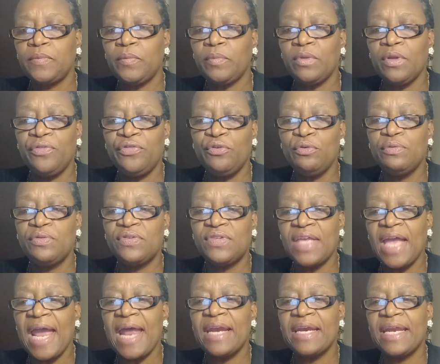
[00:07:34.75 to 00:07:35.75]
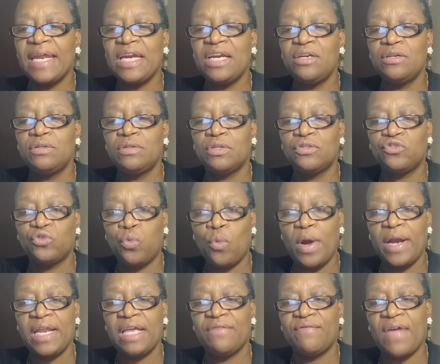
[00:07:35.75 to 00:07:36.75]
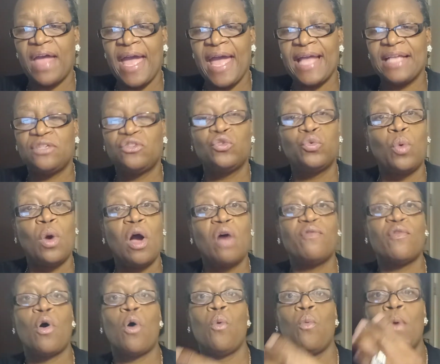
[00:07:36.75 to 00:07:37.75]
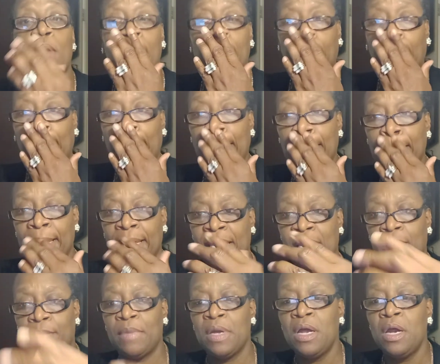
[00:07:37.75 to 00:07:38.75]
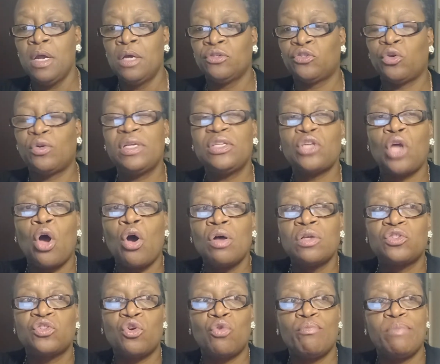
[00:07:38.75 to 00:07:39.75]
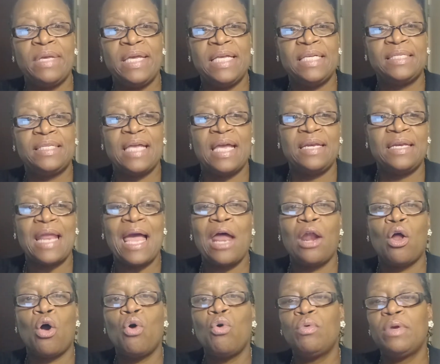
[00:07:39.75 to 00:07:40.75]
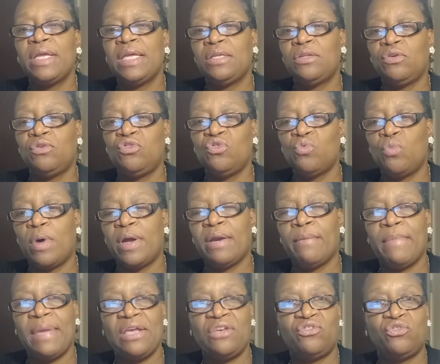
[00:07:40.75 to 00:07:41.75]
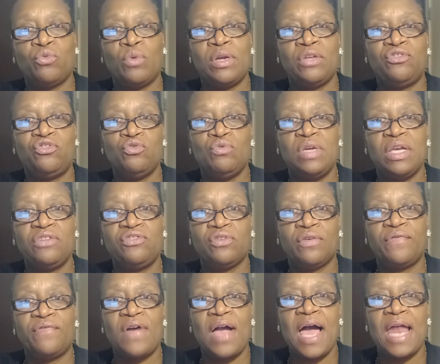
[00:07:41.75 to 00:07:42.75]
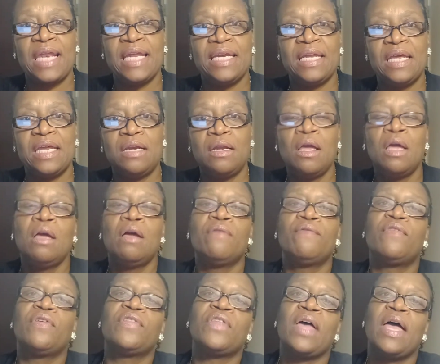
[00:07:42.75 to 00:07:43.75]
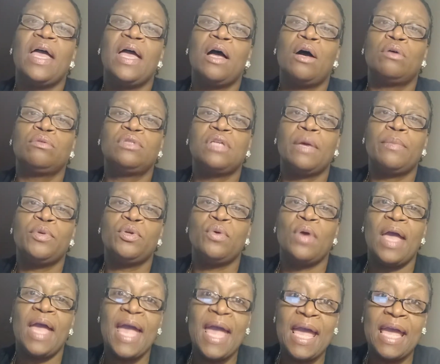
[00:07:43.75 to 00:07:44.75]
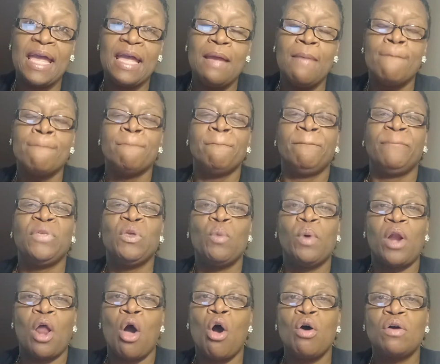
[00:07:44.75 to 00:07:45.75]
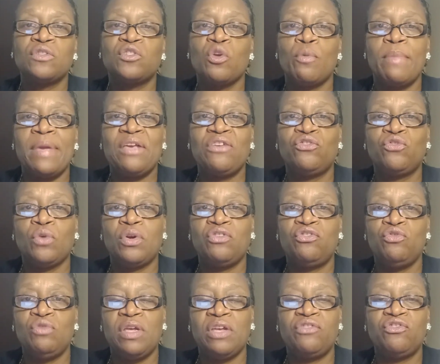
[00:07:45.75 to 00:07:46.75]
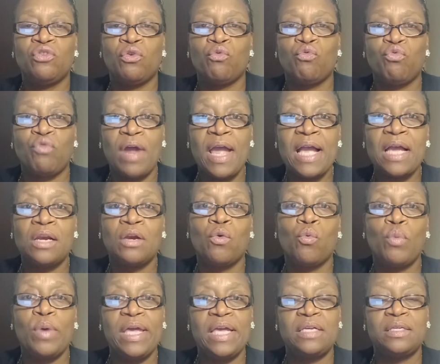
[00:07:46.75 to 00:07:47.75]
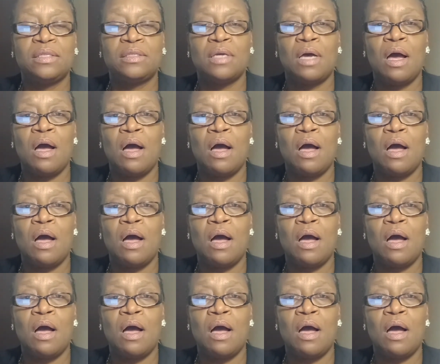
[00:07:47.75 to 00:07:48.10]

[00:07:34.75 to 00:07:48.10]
through Saturday the 20th at 12:01 a.m. So this also means that not only do you want to make sure that you get your filing in for the LWA, you want to also make sure that you get your regular weeks